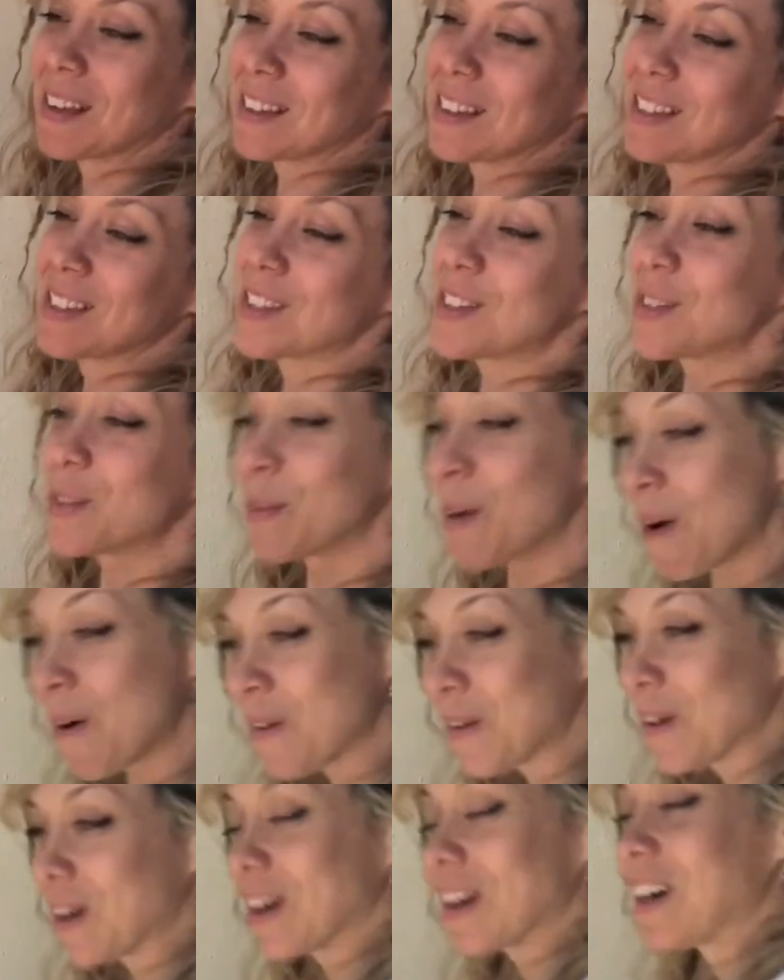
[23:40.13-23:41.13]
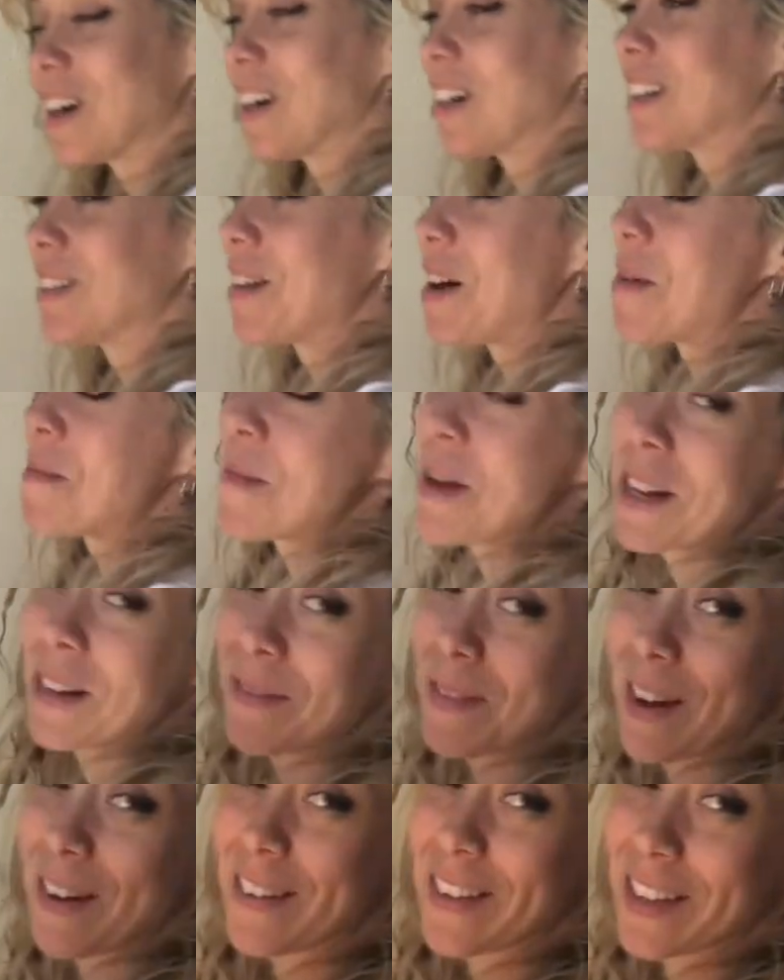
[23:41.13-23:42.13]
stroke, or well, my
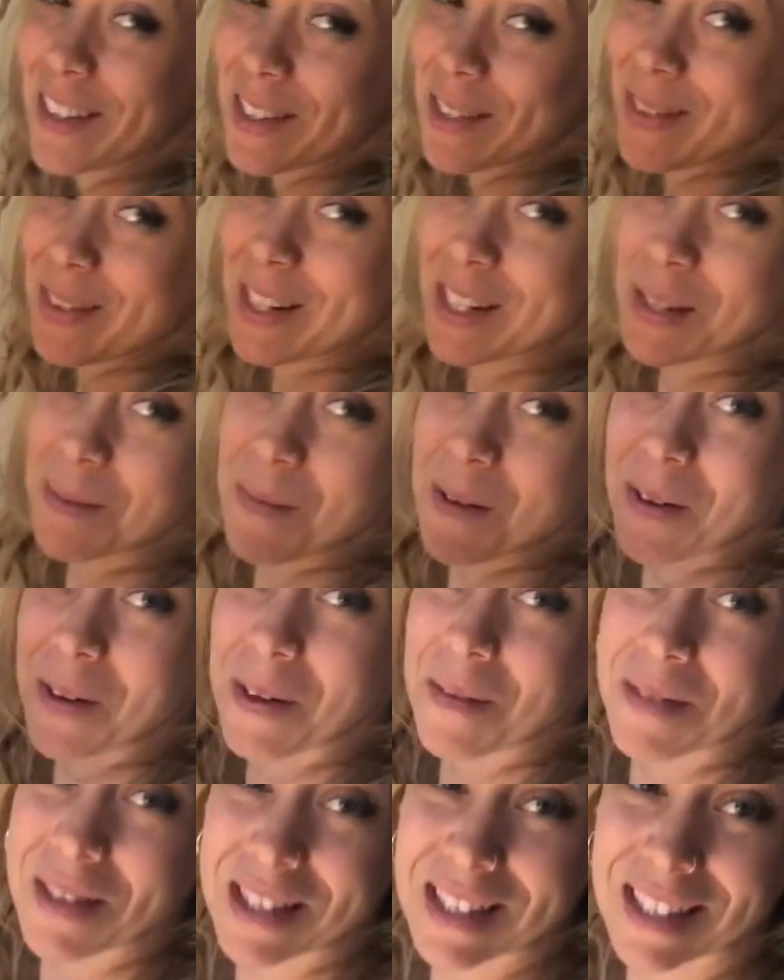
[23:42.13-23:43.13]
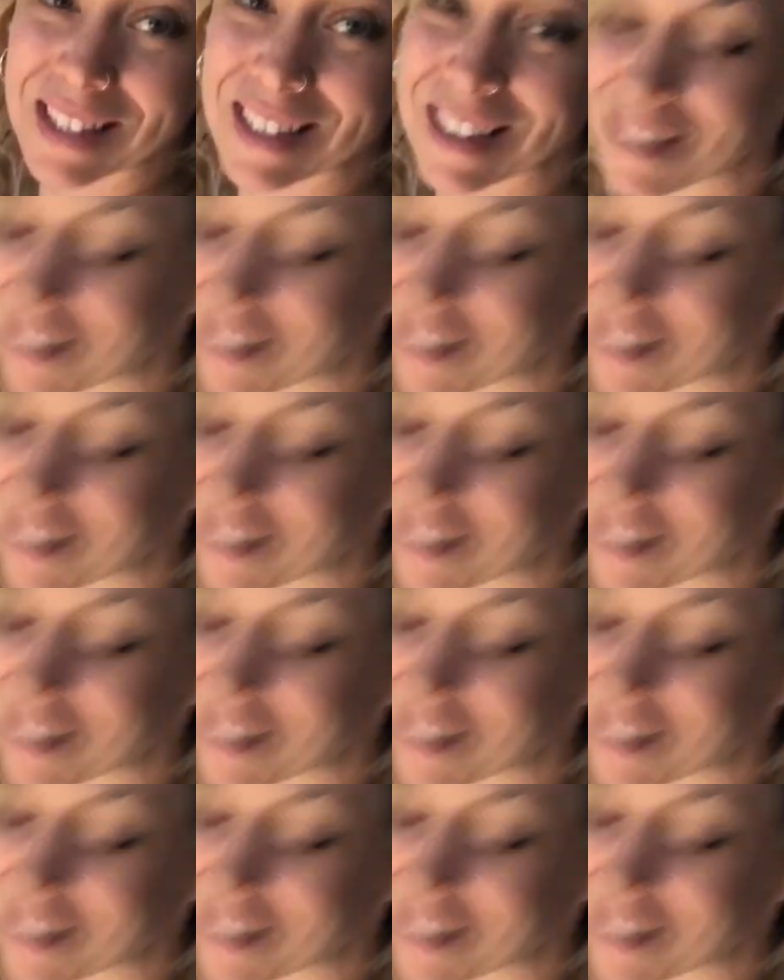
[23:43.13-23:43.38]
favorite is Swedish milking, but this is